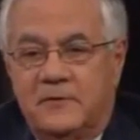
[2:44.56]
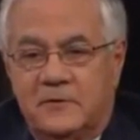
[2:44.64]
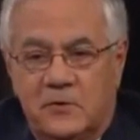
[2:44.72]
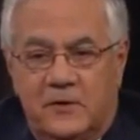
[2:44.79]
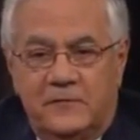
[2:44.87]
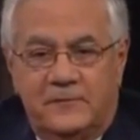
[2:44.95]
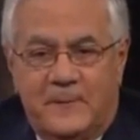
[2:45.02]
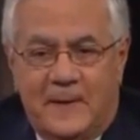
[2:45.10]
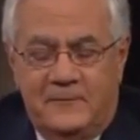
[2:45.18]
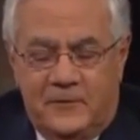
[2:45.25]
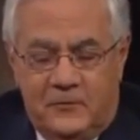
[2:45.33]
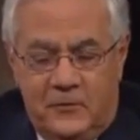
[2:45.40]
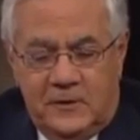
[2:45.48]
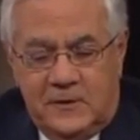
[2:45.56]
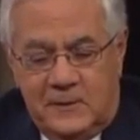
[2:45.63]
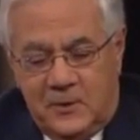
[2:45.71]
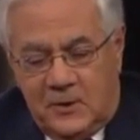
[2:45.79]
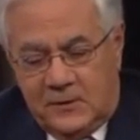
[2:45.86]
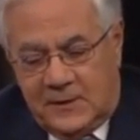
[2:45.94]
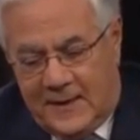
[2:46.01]
of a soft spot for Christie
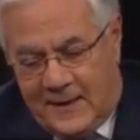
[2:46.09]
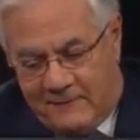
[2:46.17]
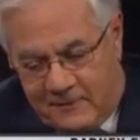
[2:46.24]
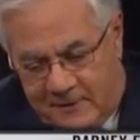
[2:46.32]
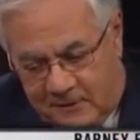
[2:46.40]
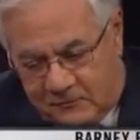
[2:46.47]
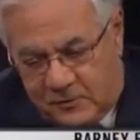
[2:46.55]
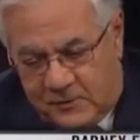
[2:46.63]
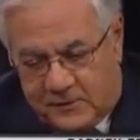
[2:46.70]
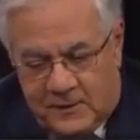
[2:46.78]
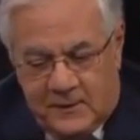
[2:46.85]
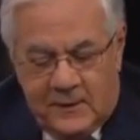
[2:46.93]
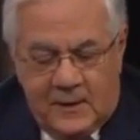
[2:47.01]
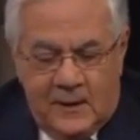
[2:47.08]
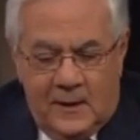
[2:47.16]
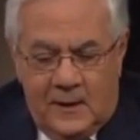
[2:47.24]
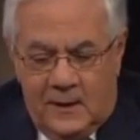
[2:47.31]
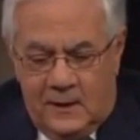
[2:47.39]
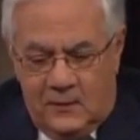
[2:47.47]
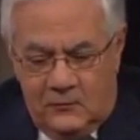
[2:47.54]
because I have an interest in
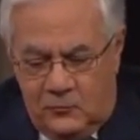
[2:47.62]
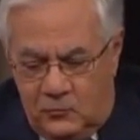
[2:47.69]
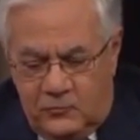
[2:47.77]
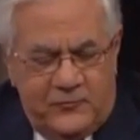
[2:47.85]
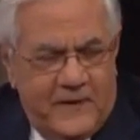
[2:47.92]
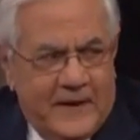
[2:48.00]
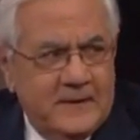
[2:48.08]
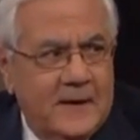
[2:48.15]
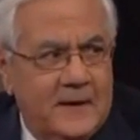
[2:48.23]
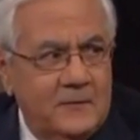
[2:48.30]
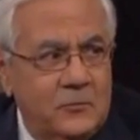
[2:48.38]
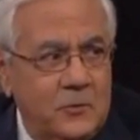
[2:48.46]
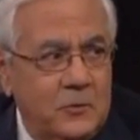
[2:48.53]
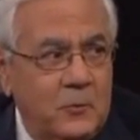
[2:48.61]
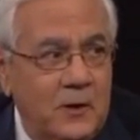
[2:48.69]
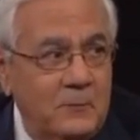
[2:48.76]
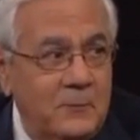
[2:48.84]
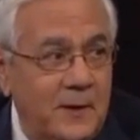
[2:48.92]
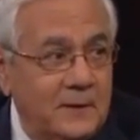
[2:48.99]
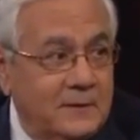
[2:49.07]
rude fat guys doing well
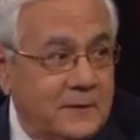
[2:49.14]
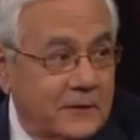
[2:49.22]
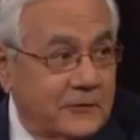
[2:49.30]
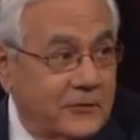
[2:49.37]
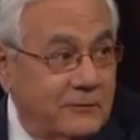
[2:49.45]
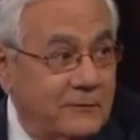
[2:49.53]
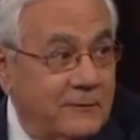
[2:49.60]
in politics.